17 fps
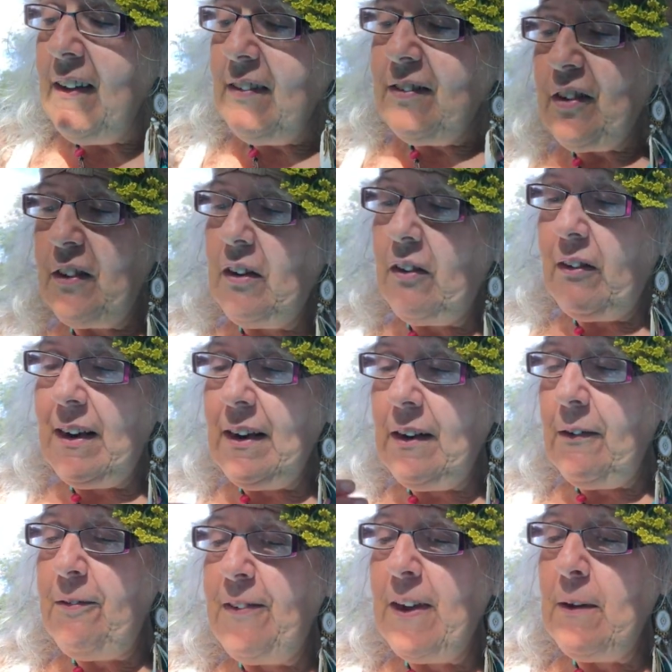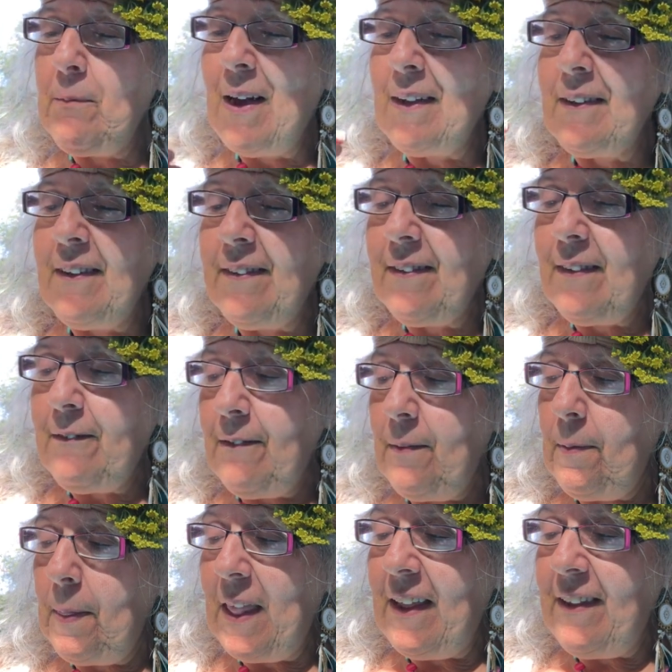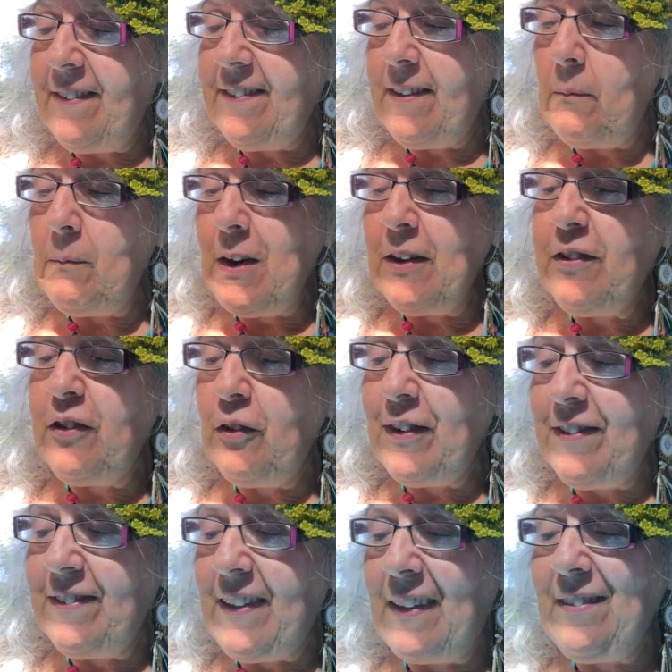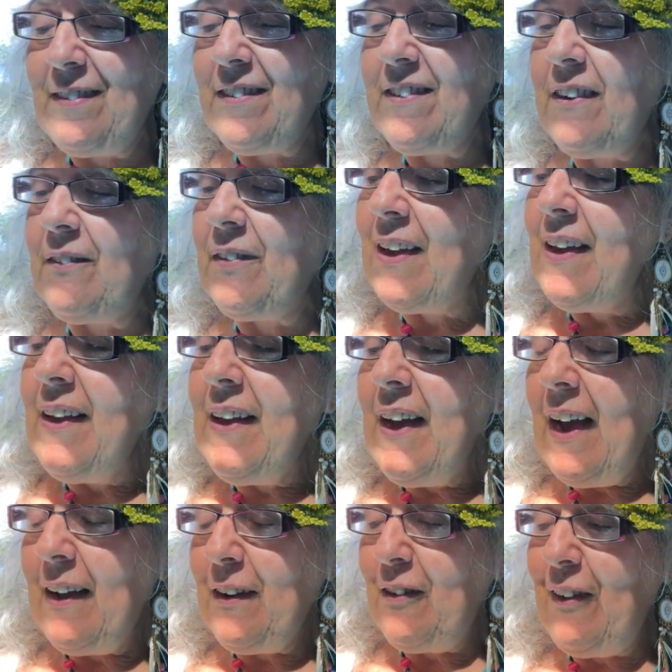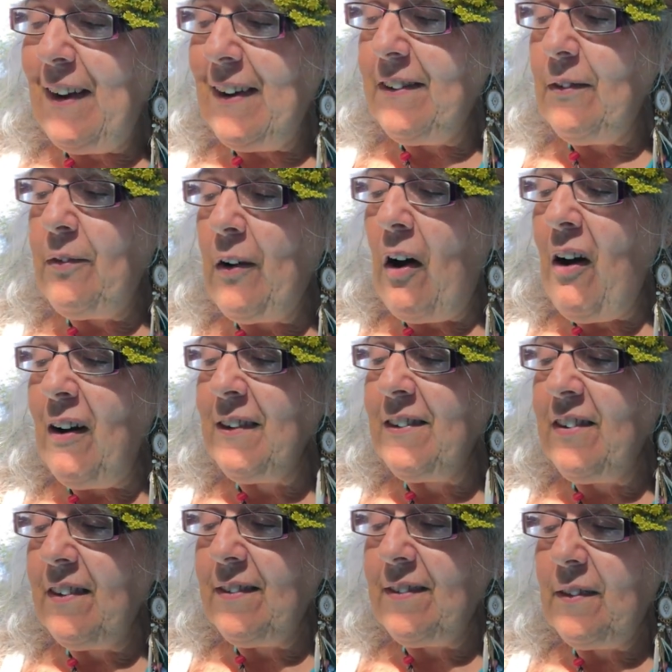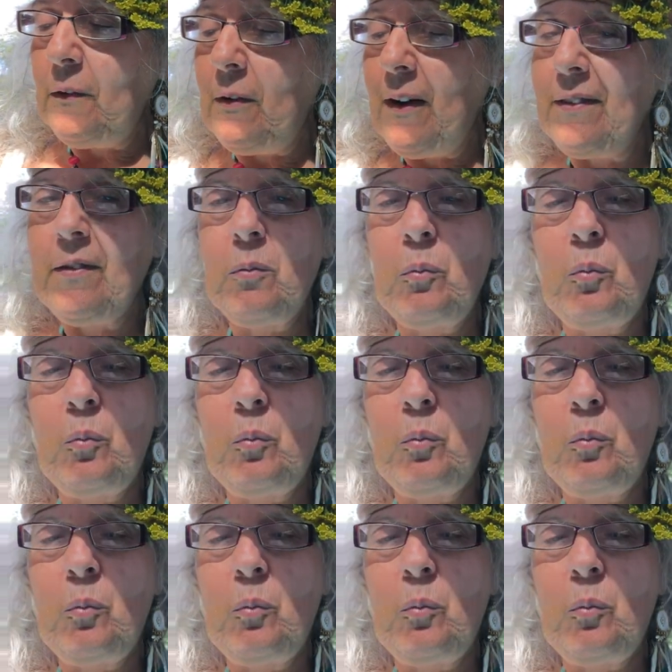So your inner female is similar to a sensitive and creative artist who has